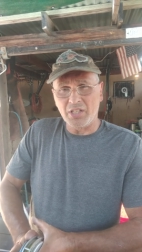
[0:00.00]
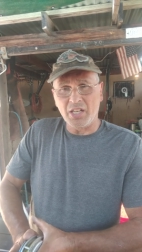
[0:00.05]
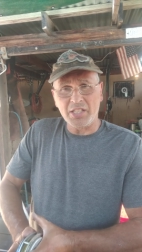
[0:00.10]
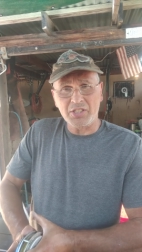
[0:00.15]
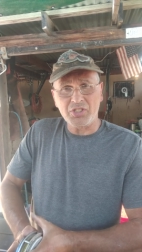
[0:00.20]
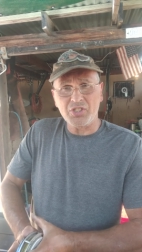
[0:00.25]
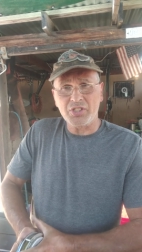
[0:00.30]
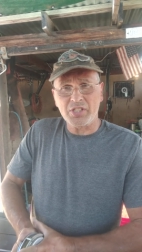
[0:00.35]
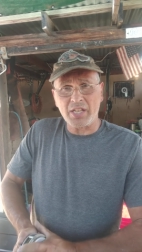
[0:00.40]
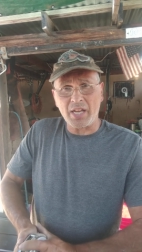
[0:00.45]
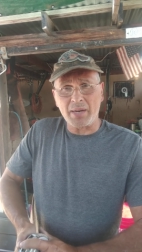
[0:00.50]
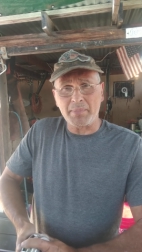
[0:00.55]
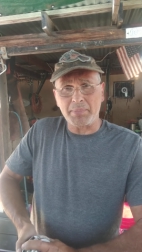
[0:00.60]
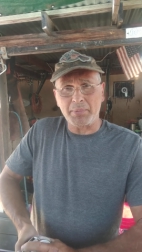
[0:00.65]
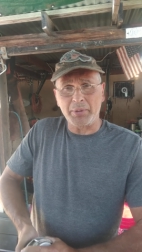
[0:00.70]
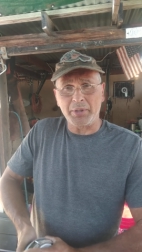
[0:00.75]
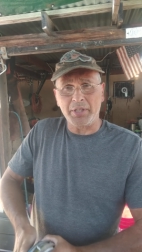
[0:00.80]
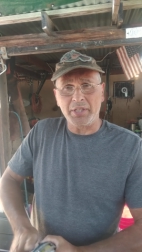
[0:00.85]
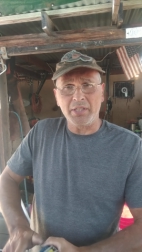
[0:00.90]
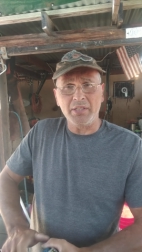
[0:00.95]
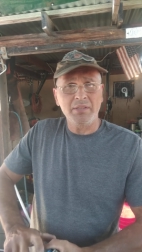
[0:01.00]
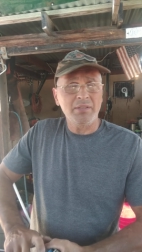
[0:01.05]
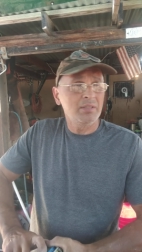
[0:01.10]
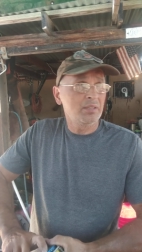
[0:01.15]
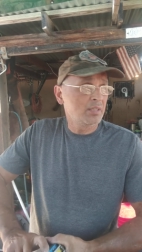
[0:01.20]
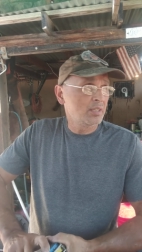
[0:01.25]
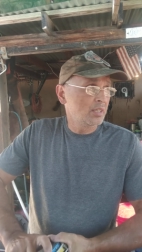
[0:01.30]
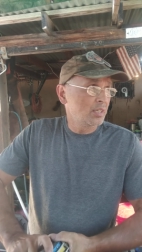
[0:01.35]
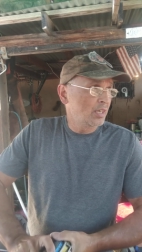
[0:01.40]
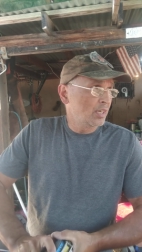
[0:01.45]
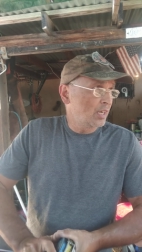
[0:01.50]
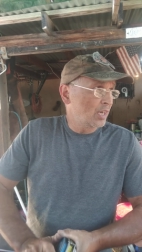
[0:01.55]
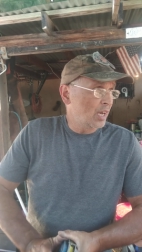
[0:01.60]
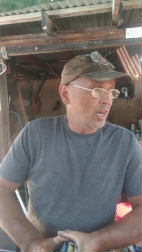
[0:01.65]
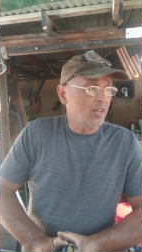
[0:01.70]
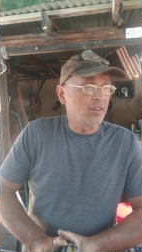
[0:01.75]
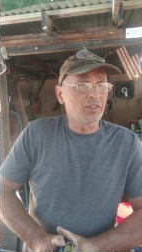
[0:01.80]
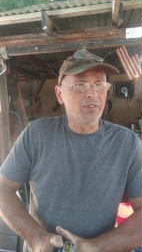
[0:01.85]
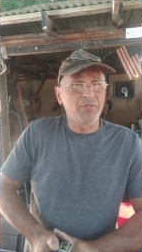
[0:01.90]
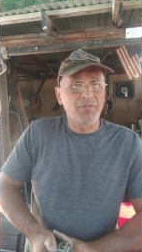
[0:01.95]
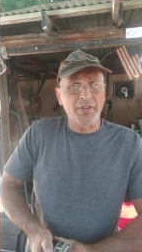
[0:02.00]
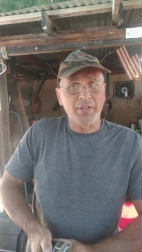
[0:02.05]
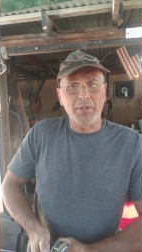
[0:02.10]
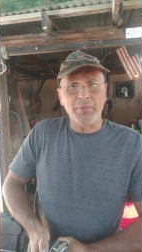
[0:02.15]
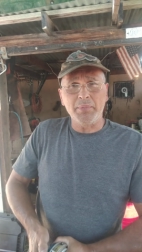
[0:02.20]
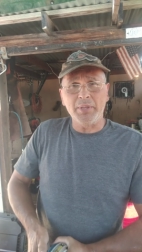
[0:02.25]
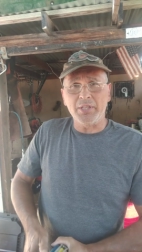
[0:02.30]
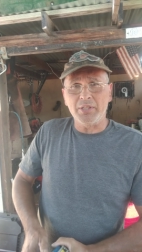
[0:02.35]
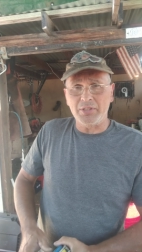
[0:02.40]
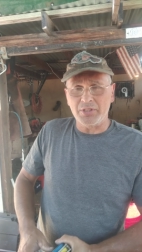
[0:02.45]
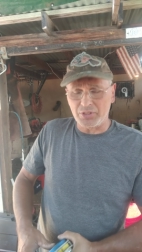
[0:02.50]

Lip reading: election tampering and the fundamental